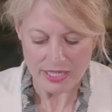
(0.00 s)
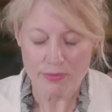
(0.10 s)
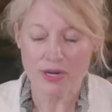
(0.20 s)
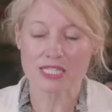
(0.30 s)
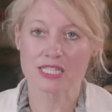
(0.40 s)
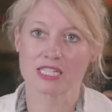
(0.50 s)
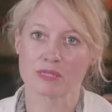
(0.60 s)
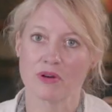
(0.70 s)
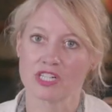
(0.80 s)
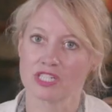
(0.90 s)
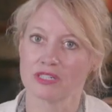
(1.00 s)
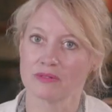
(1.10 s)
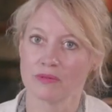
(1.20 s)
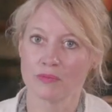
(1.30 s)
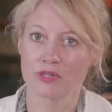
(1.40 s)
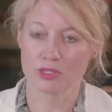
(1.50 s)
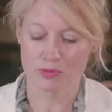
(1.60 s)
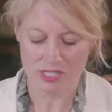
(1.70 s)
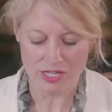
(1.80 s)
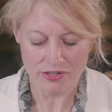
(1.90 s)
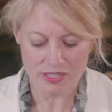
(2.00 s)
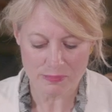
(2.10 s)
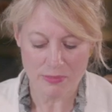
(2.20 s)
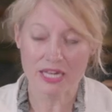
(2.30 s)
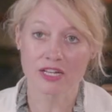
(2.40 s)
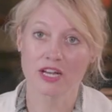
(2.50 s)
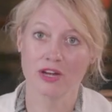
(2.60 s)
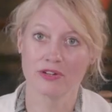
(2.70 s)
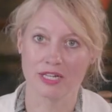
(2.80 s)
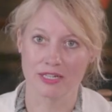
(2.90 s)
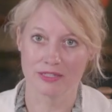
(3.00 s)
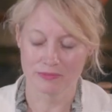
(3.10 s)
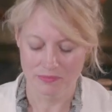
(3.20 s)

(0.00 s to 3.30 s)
He wears an expression which was known as melancholia,